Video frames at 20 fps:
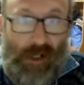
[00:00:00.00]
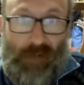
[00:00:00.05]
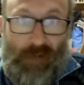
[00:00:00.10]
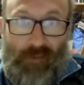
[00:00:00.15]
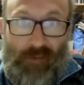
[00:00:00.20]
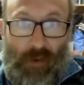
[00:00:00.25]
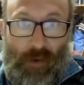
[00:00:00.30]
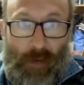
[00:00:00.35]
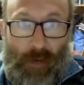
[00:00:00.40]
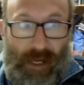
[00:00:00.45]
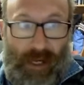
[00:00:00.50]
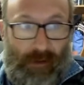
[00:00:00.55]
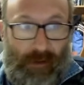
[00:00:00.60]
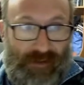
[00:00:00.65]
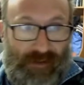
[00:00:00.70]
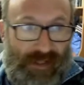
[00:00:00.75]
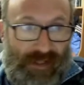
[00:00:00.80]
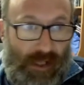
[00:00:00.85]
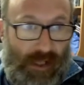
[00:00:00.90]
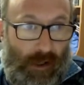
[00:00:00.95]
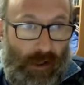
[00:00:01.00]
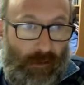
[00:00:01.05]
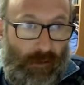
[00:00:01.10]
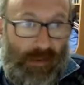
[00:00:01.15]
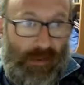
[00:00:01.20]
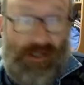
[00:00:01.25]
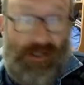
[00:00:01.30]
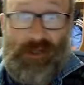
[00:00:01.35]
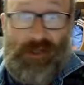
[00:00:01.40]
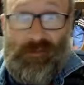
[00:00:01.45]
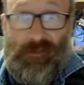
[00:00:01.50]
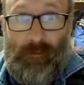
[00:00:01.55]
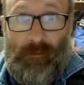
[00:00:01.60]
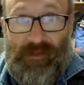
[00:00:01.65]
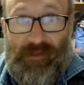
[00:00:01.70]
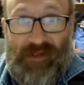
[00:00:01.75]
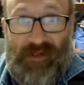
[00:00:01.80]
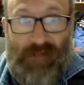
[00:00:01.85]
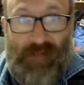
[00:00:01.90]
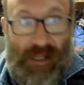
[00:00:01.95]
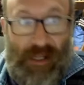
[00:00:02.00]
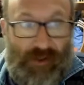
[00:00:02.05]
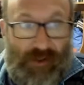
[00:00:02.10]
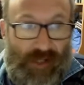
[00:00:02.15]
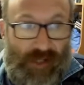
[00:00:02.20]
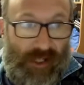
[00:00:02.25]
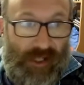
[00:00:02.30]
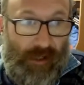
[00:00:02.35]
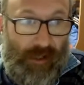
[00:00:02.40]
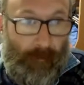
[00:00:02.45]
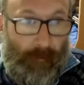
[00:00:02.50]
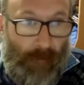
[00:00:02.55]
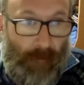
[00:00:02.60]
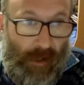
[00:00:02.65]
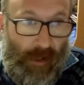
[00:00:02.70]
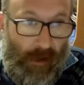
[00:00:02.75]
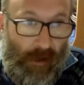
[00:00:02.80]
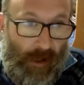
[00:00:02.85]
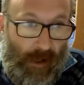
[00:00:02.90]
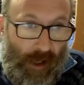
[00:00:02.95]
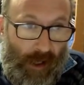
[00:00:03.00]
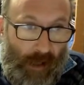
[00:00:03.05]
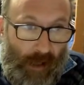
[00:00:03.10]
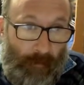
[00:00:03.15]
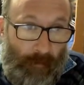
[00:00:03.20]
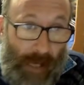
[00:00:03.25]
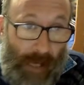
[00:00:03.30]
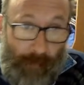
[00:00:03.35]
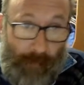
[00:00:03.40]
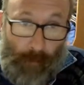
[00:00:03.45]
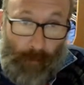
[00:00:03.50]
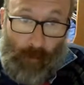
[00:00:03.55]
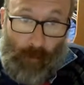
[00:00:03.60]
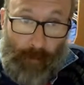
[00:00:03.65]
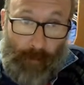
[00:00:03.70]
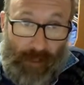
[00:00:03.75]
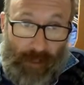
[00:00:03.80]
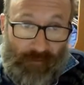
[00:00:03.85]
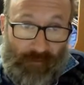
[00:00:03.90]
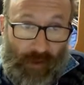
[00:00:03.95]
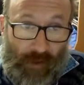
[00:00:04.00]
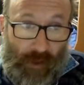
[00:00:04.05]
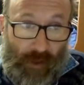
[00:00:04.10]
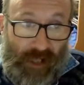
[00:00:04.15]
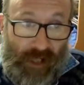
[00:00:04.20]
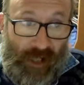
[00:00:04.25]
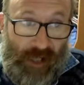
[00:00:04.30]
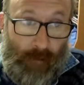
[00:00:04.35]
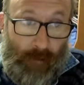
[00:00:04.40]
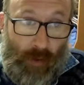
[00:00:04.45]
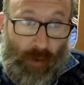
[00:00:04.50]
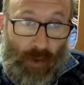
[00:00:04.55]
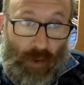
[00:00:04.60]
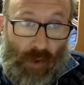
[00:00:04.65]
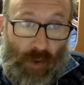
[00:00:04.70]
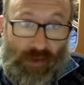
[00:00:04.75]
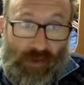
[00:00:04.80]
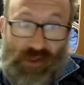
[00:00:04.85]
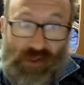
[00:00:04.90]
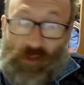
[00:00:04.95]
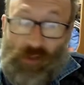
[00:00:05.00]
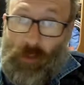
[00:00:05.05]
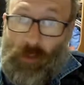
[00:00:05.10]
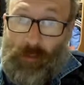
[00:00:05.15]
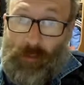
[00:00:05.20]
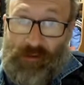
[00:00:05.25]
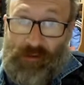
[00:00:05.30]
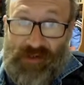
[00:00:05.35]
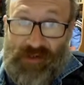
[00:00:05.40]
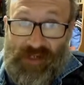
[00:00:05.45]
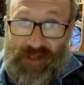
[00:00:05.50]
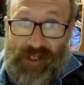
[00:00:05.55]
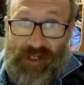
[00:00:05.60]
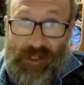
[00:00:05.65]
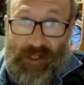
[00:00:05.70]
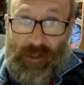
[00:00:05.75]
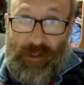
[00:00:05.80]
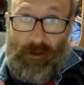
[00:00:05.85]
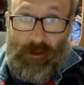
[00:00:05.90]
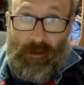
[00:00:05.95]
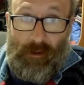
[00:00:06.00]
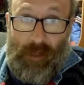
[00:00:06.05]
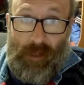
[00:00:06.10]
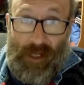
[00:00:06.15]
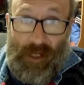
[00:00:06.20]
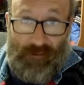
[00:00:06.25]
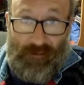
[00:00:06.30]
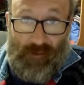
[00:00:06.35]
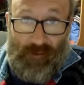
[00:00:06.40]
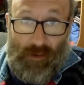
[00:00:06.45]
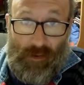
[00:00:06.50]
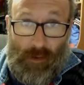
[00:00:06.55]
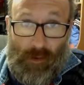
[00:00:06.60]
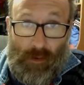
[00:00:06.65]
a few hours ago. This is from SlashGear. MacBook Butterfly keyboard lawsuit will proceed after